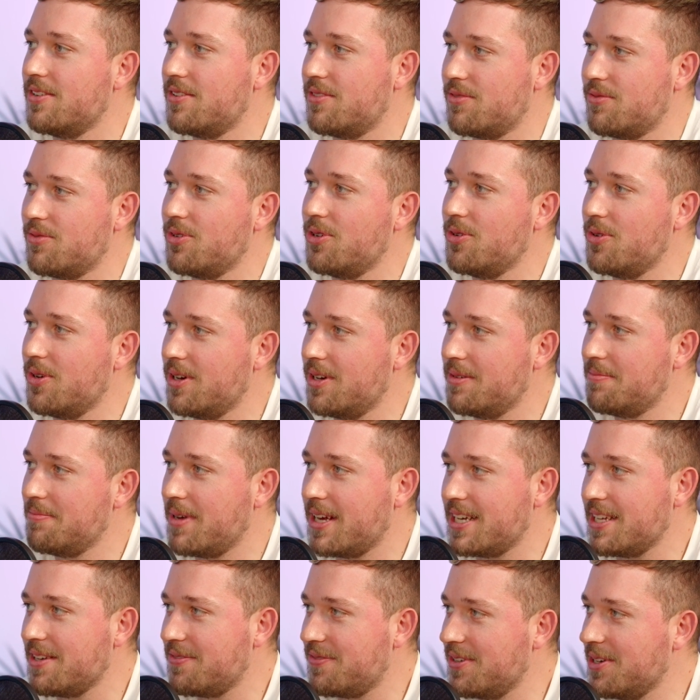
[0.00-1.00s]
through a
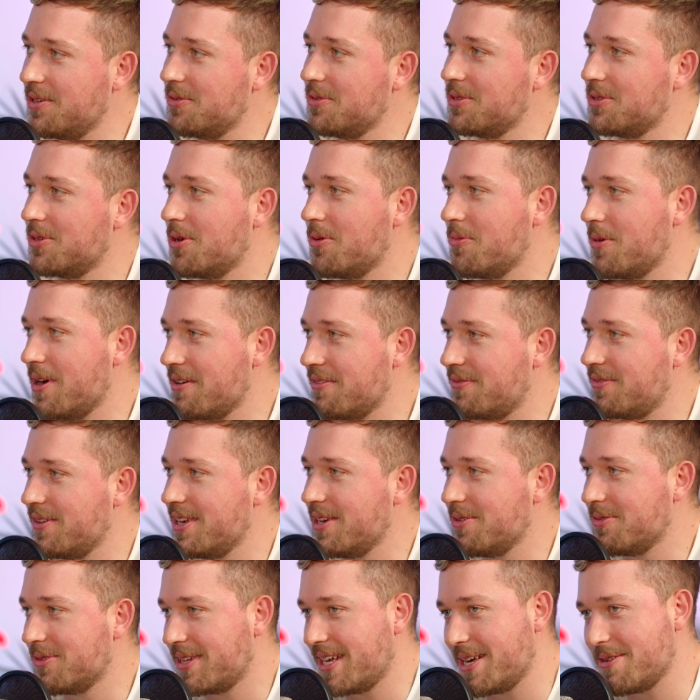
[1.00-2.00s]
muddy field and got wet
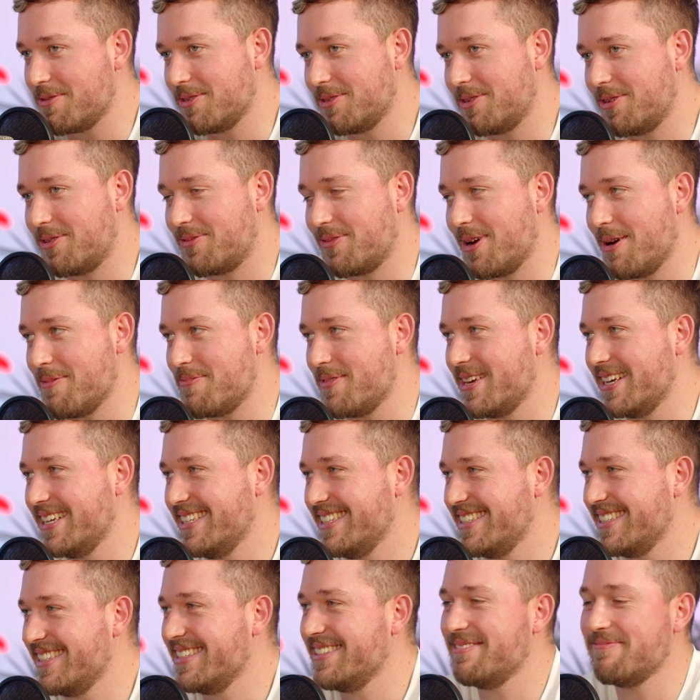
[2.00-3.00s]
feet all day, which is rubbish.